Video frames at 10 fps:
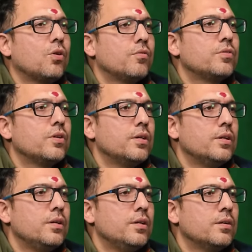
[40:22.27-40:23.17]
of the
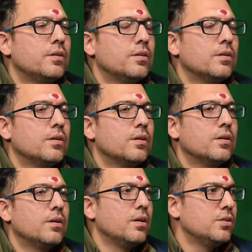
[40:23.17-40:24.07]
Indian
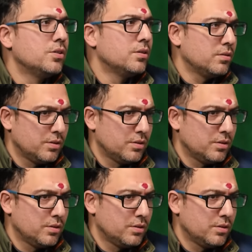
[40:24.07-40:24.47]
religion,